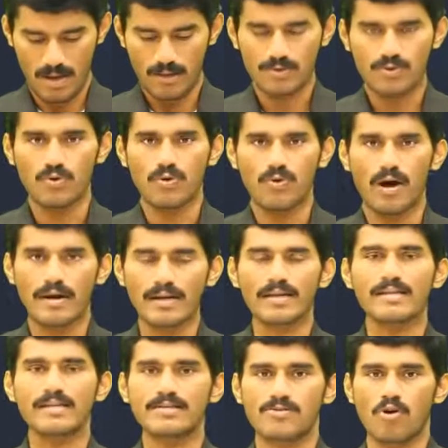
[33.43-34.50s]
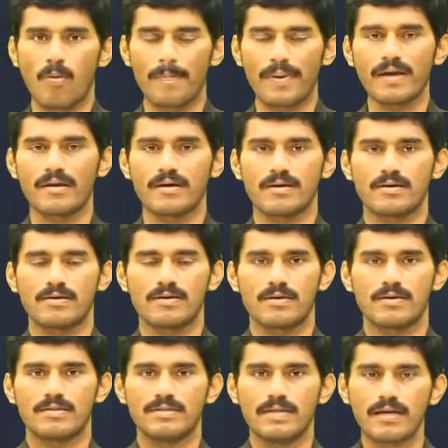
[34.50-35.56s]
So under this topic,
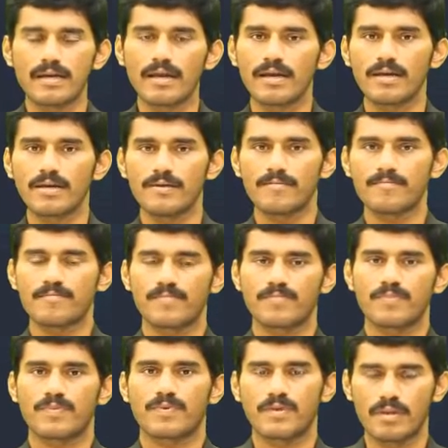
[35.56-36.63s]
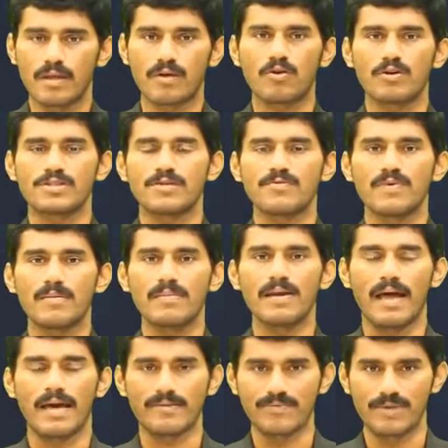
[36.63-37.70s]
generally the question will be
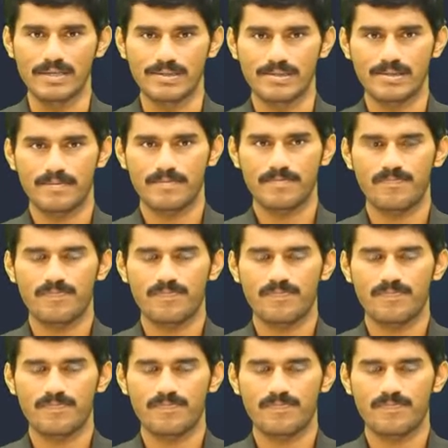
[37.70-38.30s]
like this.